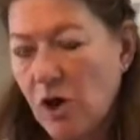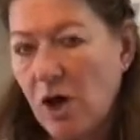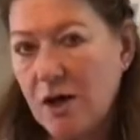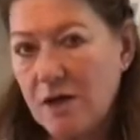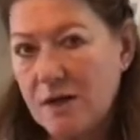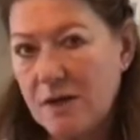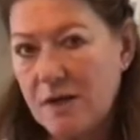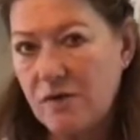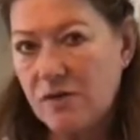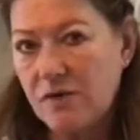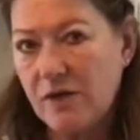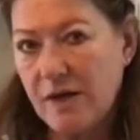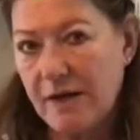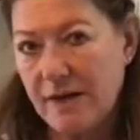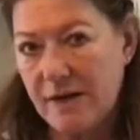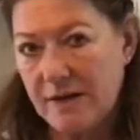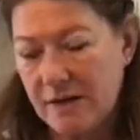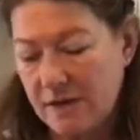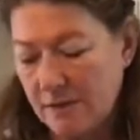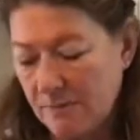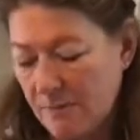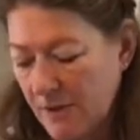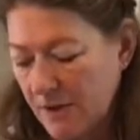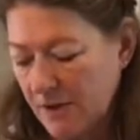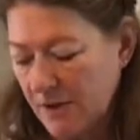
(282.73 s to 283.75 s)
concentrated
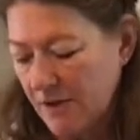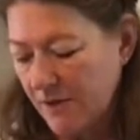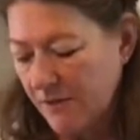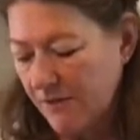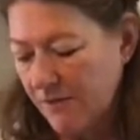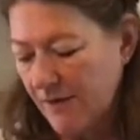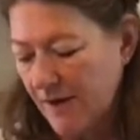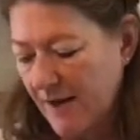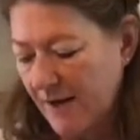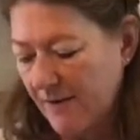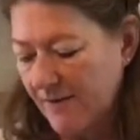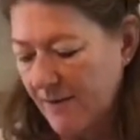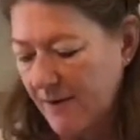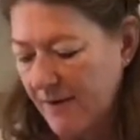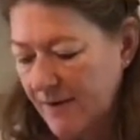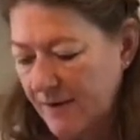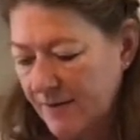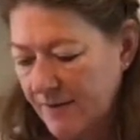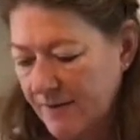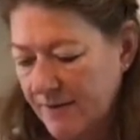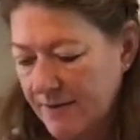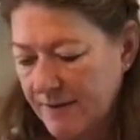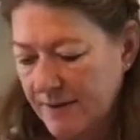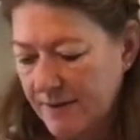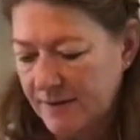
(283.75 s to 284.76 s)
tomato flavor
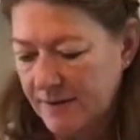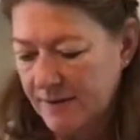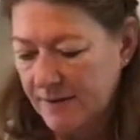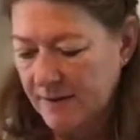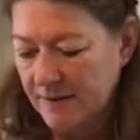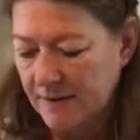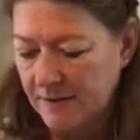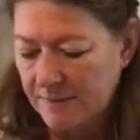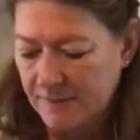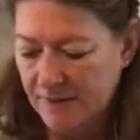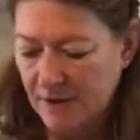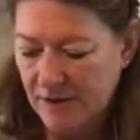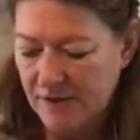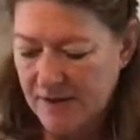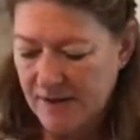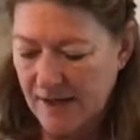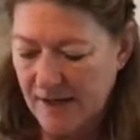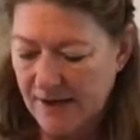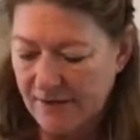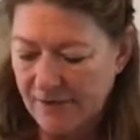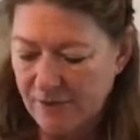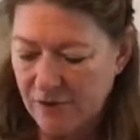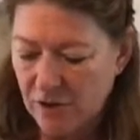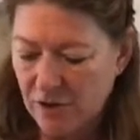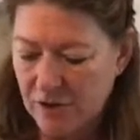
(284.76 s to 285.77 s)
because I
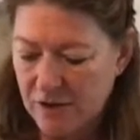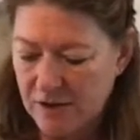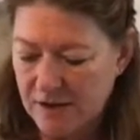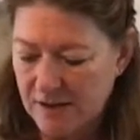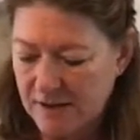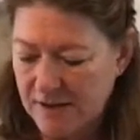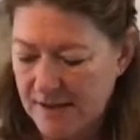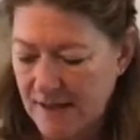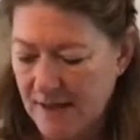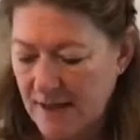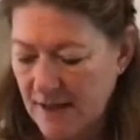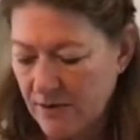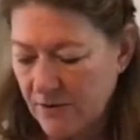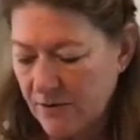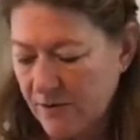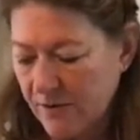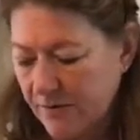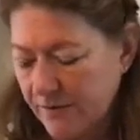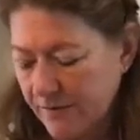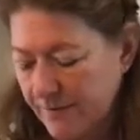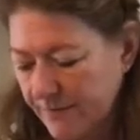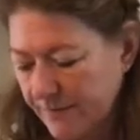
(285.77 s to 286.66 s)
have cooked it down.